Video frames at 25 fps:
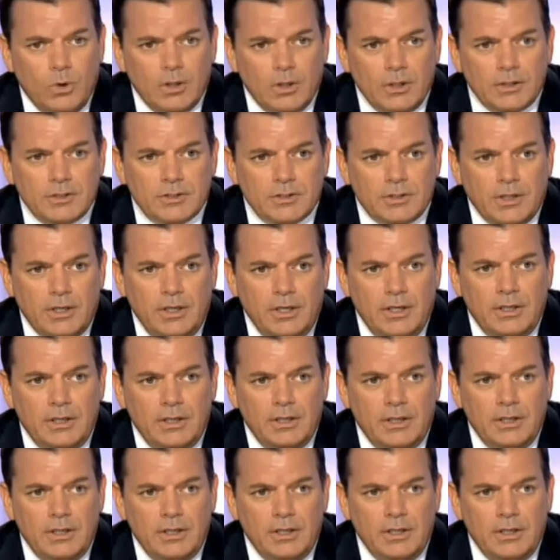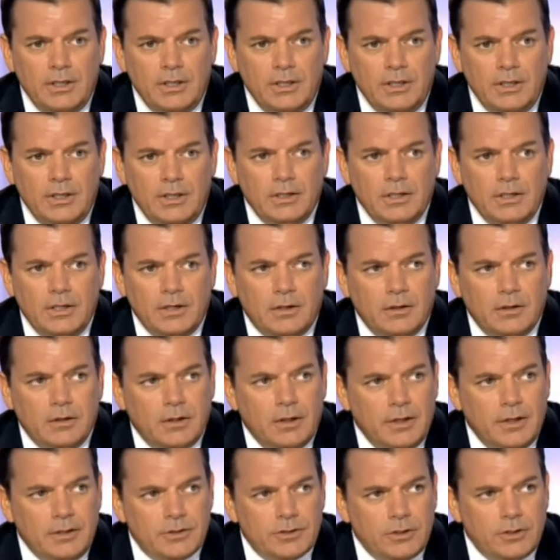Well, it's the illegal
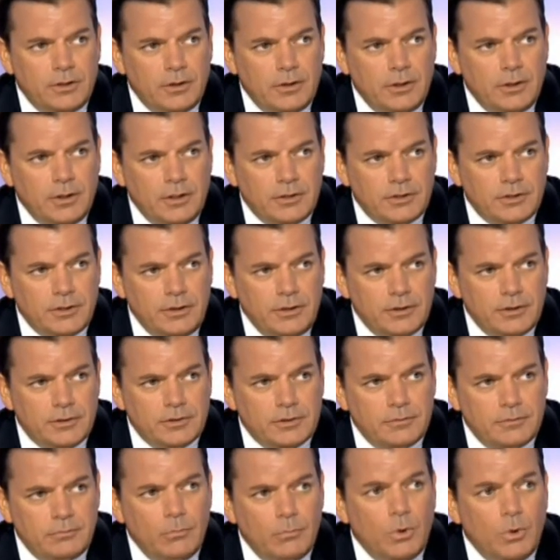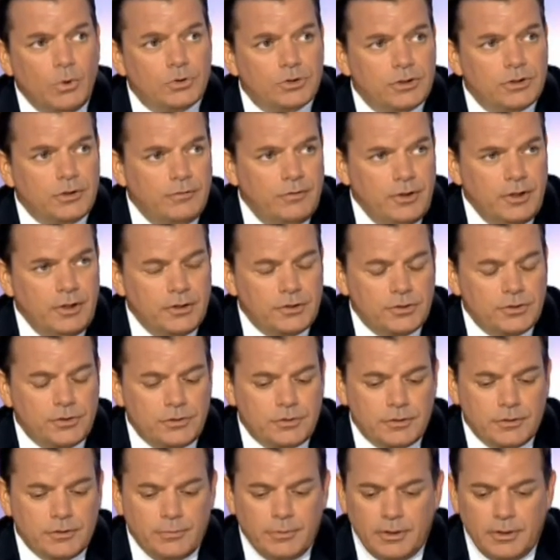guns that are causing us most of the issues.